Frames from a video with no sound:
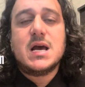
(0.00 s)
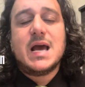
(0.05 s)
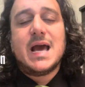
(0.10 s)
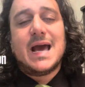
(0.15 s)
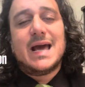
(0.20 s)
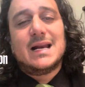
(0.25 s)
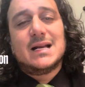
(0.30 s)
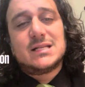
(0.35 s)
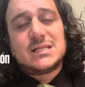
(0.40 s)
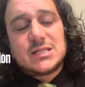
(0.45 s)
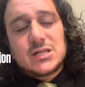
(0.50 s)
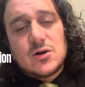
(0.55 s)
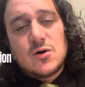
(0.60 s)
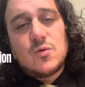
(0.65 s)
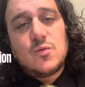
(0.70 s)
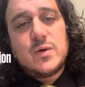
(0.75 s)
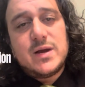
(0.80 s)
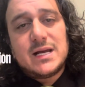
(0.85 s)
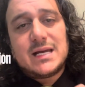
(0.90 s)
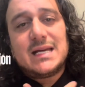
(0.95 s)
And until
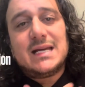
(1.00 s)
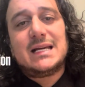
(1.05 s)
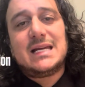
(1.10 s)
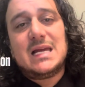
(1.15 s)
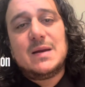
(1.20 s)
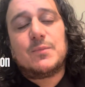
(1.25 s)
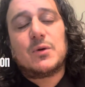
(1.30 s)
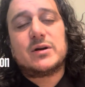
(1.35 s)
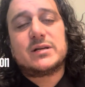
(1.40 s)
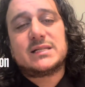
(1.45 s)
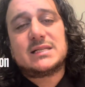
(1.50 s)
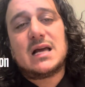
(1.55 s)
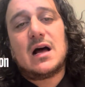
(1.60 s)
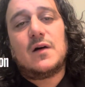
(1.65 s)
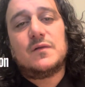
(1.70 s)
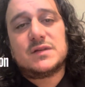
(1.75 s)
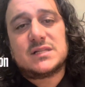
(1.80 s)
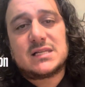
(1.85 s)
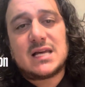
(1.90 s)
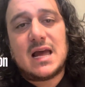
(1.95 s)
we can keep
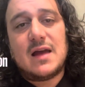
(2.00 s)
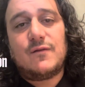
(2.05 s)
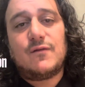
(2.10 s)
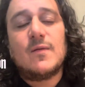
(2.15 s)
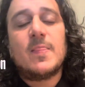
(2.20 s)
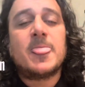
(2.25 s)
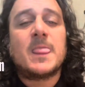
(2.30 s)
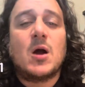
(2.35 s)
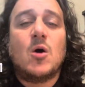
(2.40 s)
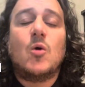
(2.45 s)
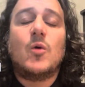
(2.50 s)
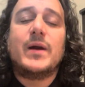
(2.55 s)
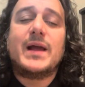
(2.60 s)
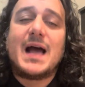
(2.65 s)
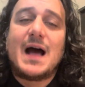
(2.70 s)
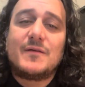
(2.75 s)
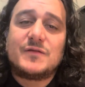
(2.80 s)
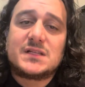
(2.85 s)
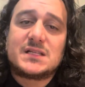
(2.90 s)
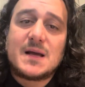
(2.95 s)
ourselves safe or we
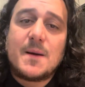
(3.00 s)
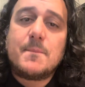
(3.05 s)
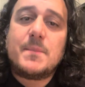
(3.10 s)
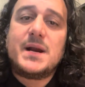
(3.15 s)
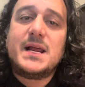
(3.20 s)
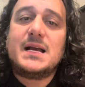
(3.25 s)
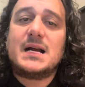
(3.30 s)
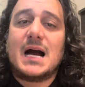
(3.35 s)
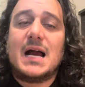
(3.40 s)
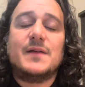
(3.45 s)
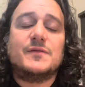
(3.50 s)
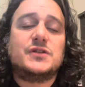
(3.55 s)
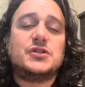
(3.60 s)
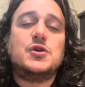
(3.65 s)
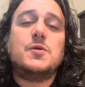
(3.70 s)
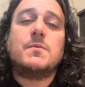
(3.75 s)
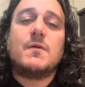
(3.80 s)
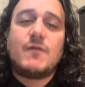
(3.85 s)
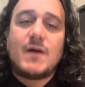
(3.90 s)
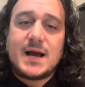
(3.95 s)
have somebody kind of
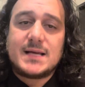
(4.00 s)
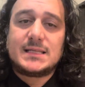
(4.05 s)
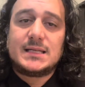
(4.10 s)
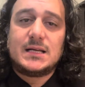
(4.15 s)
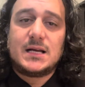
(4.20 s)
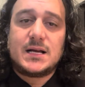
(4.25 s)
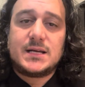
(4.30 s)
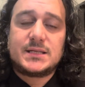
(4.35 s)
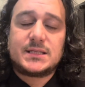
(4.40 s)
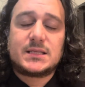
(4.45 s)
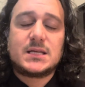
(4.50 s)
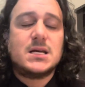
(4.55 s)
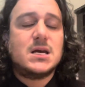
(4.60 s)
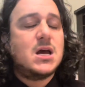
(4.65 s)
supervising us